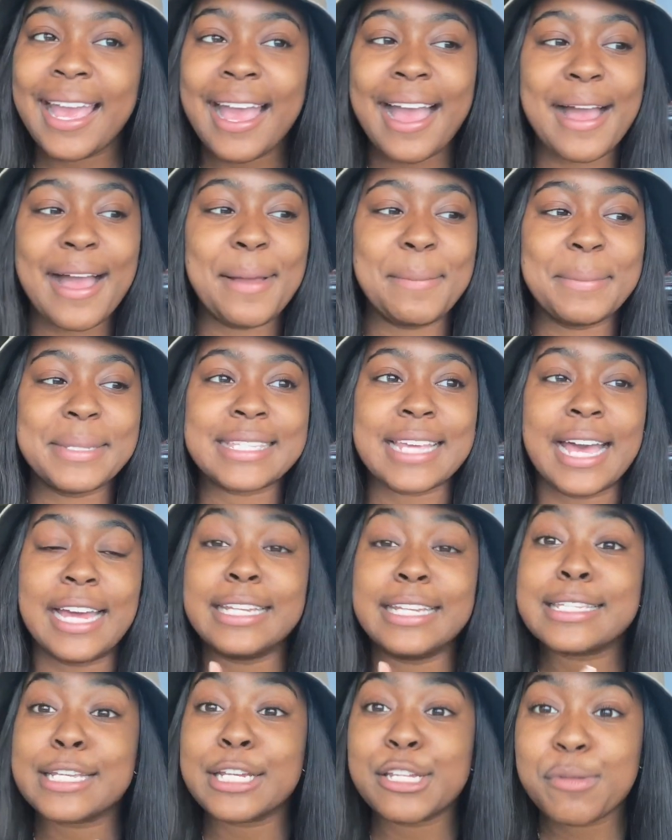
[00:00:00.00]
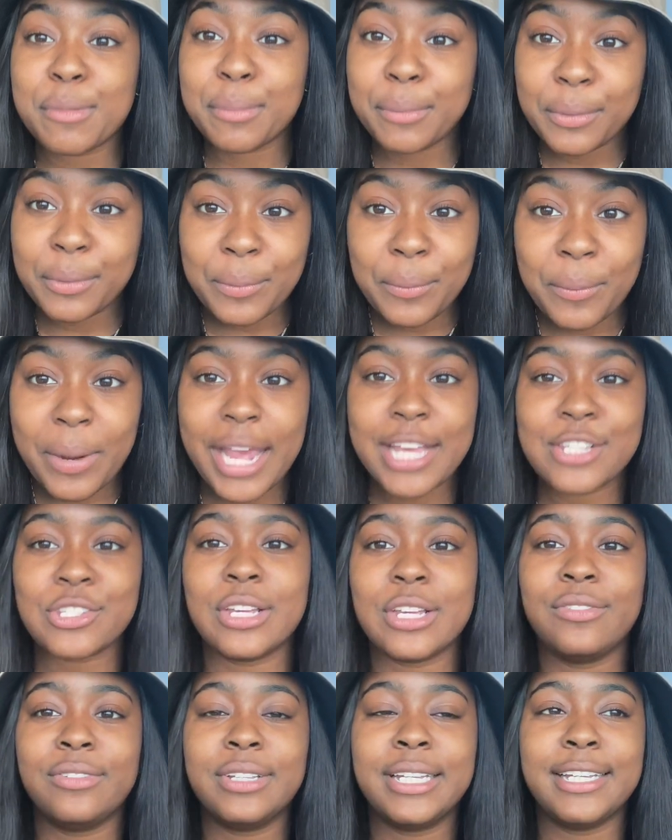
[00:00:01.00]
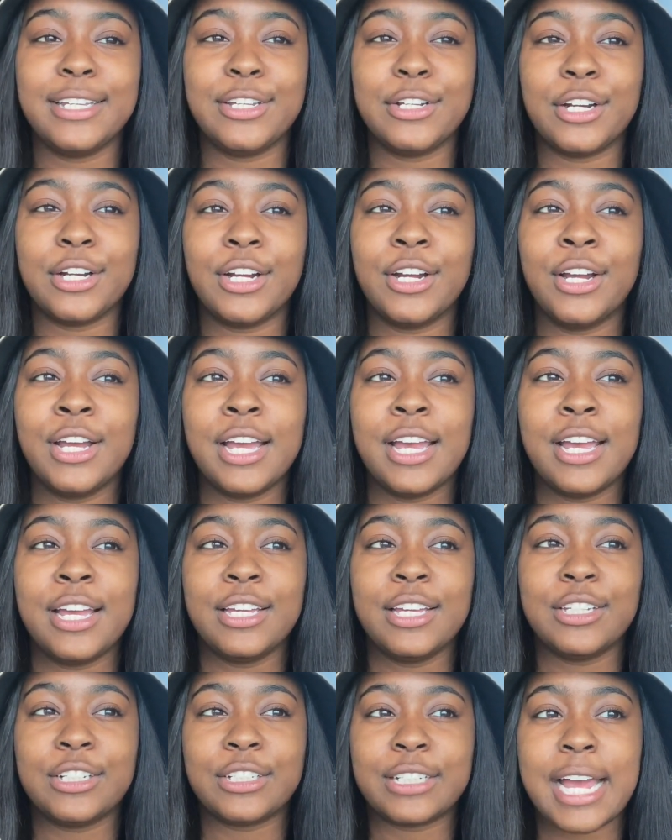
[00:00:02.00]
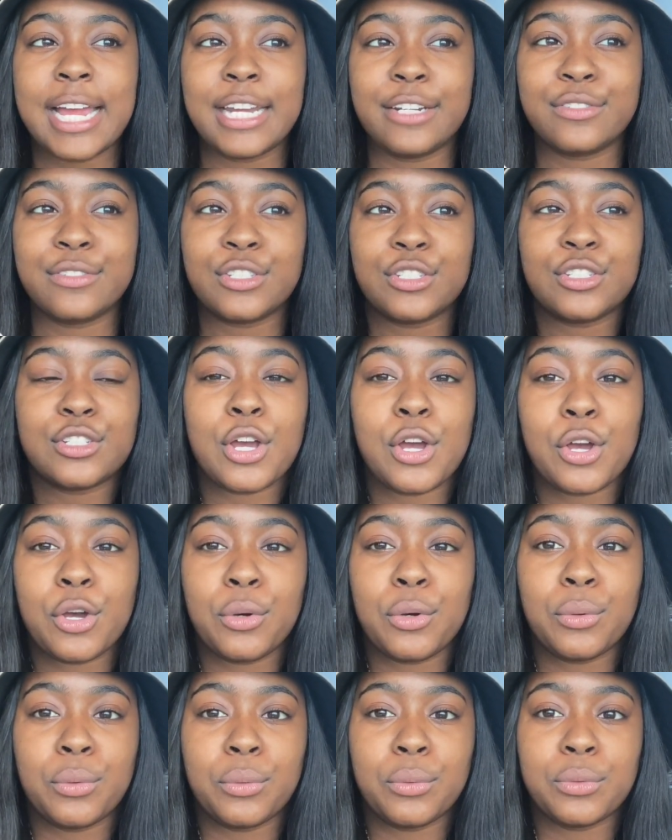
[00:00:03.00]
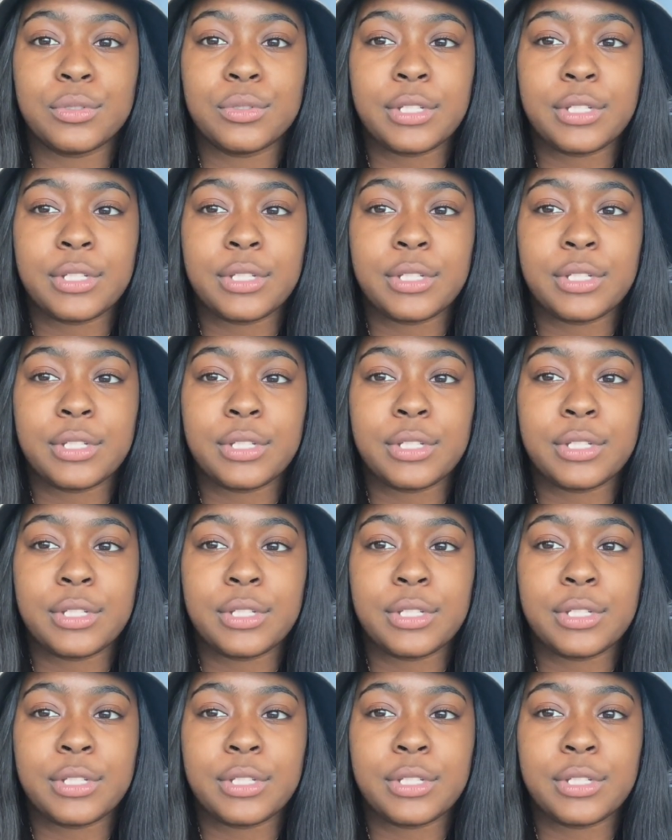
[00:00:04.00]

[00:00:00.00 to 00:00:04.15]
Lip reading: It kind of scares people away. So I feel like you're kind of so